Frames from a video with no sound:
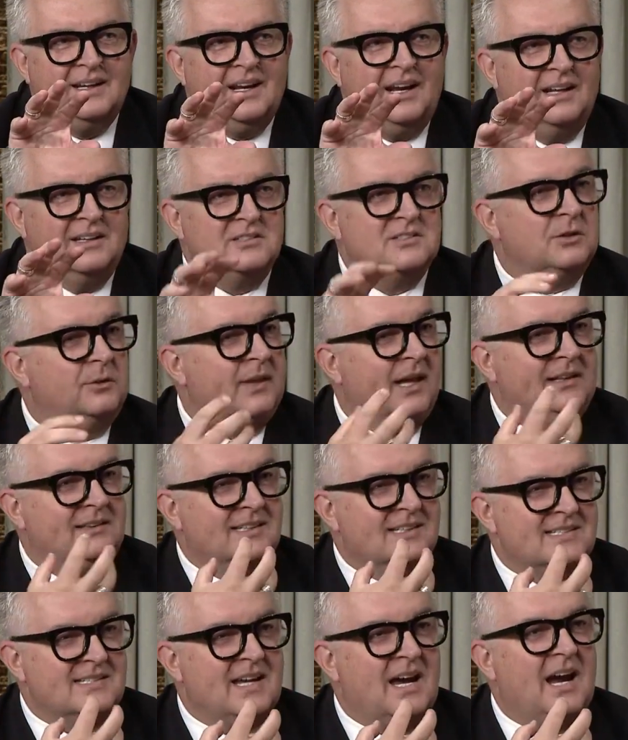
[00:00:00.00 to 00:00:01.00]
And so that
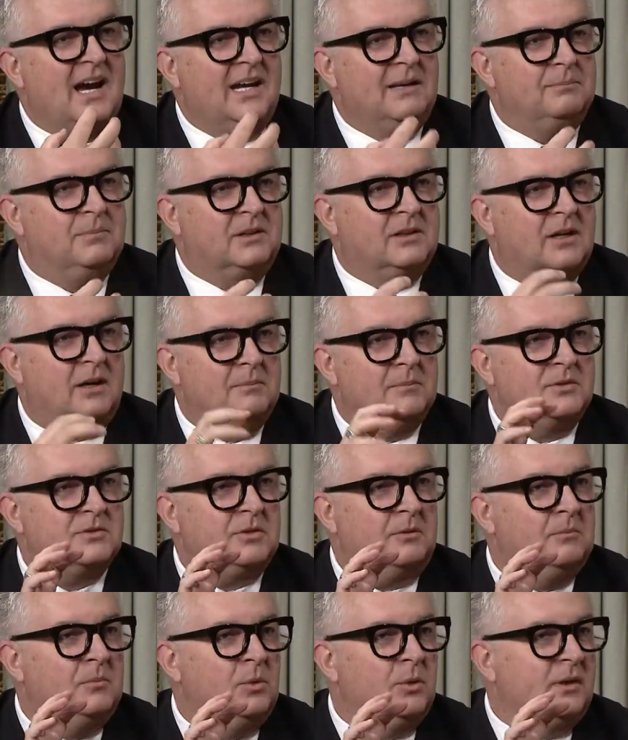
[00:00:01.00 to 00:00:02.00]
design becomes
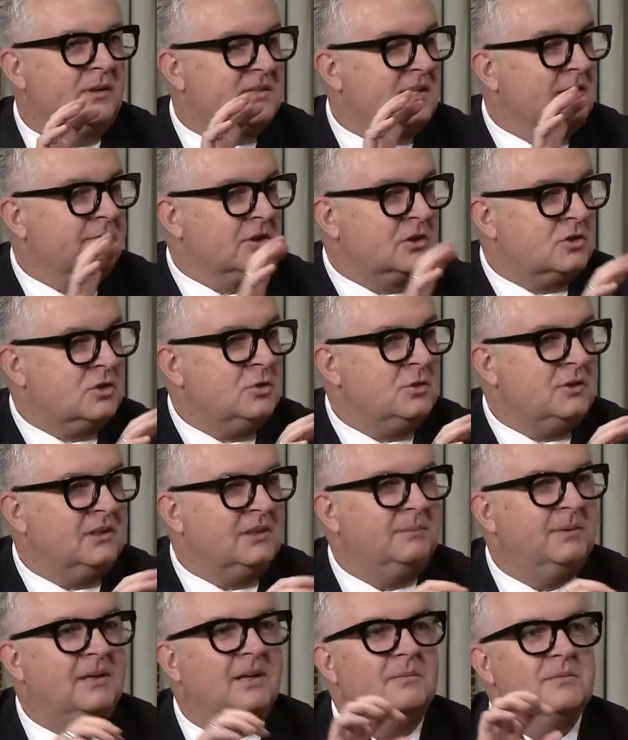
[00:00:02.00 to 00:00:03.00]
from more, instead of a
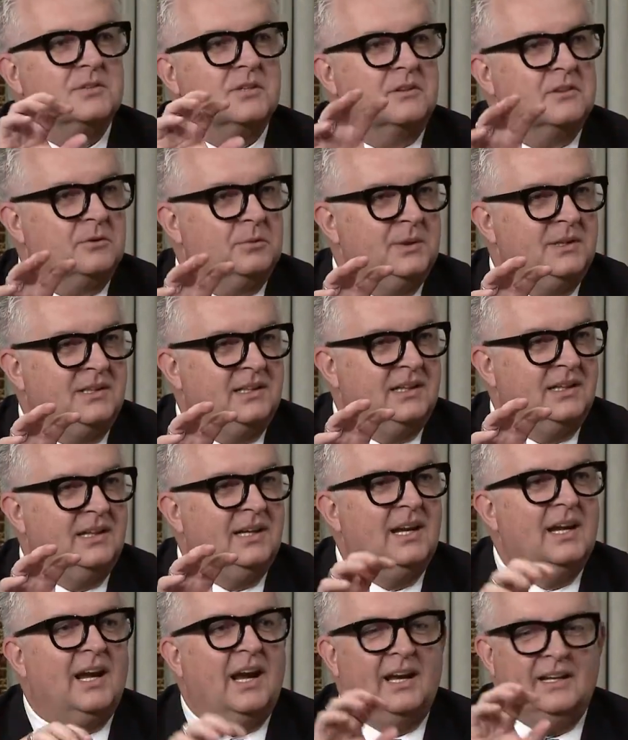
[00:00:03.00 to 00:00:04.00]
2D, becomes a 3D.
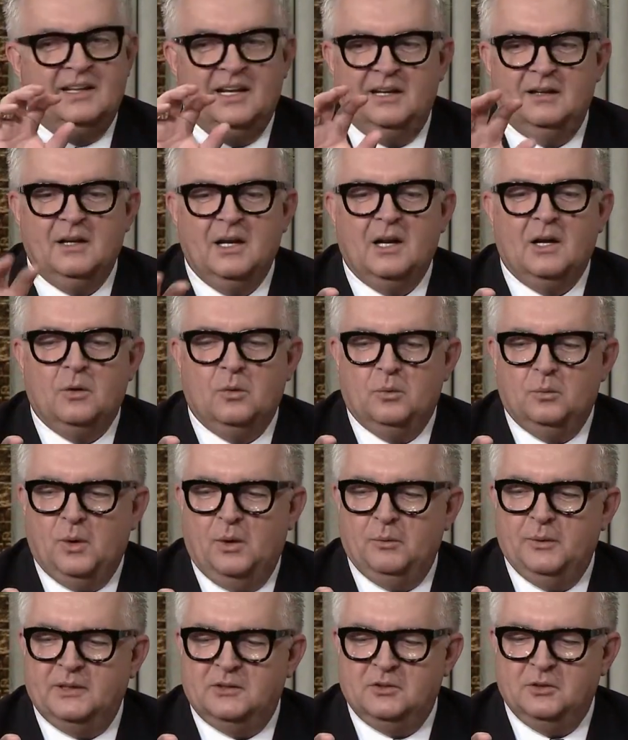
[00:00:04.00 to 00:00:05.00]
And then
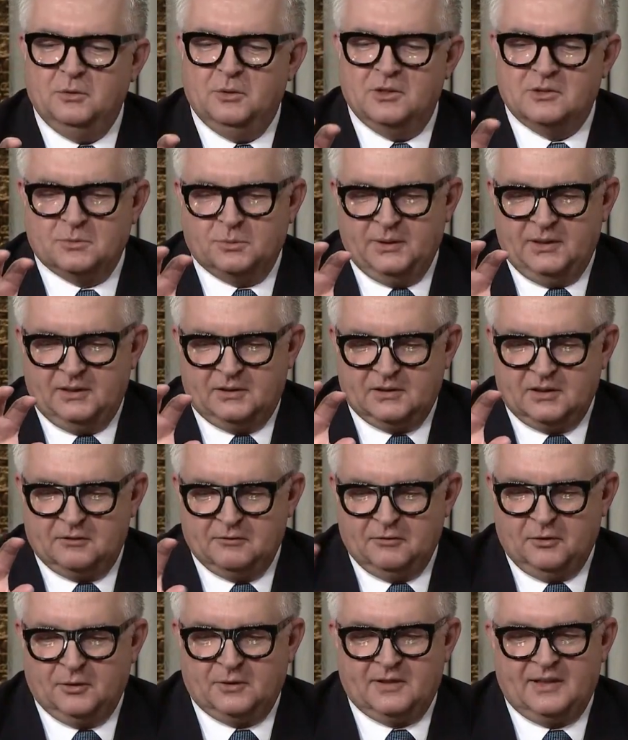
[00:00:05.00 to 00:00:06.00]
what we do is we
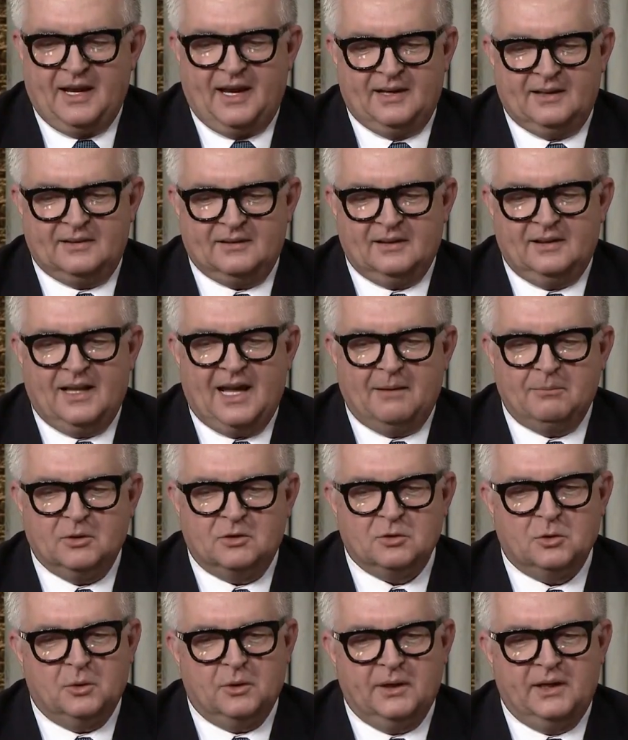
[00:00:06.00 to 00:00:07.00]
convert that at the
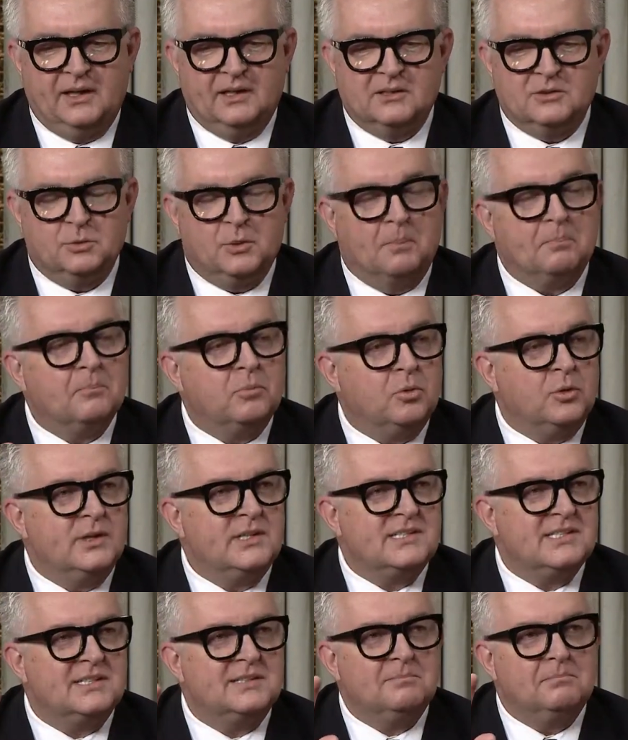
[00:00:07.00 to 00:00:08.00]
laboratory into a
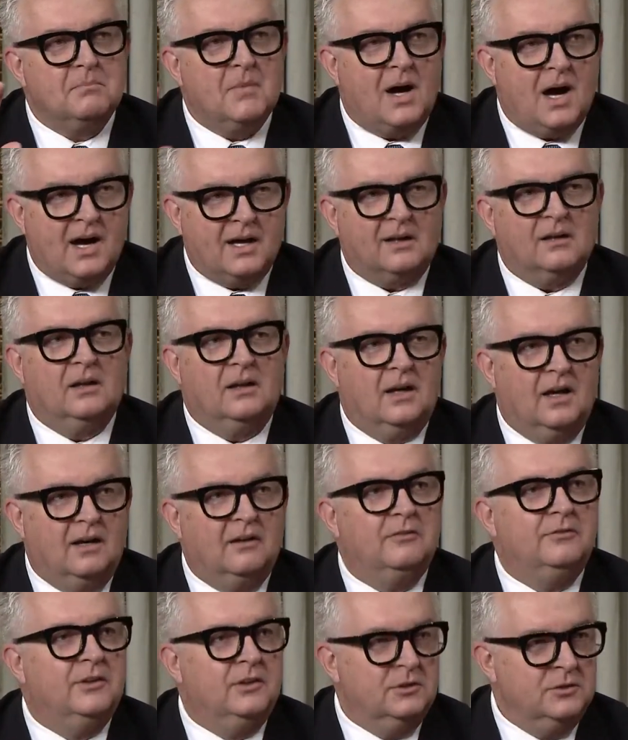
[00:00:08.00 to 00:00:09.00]
printed model
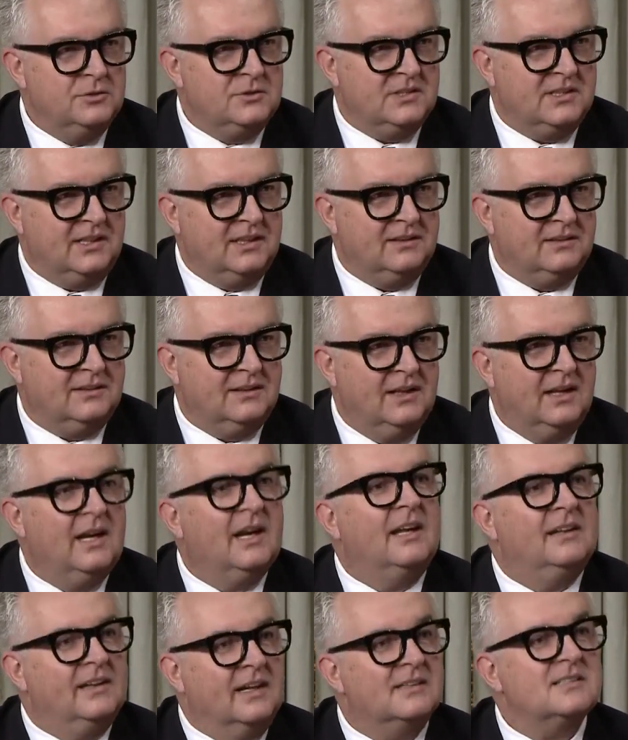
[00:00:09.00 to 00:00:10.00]
of the new teeth,
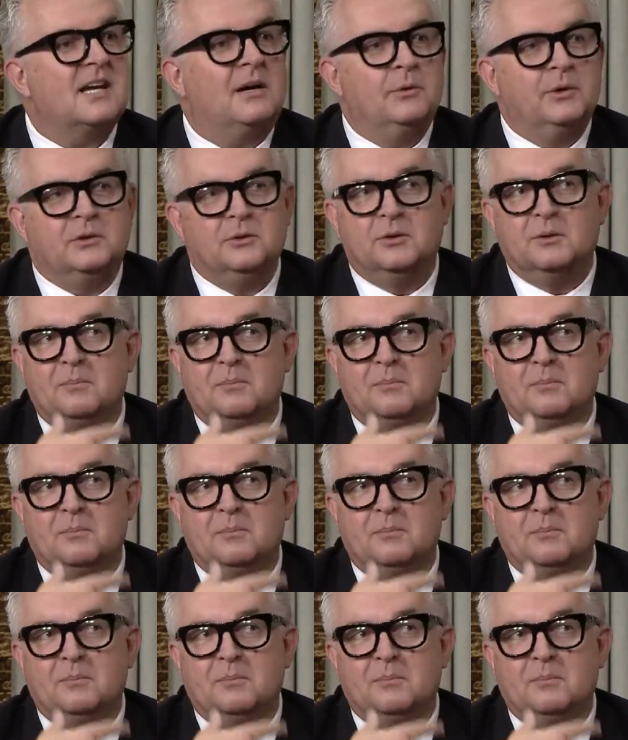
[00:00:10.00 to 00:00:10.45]
and that's how we do the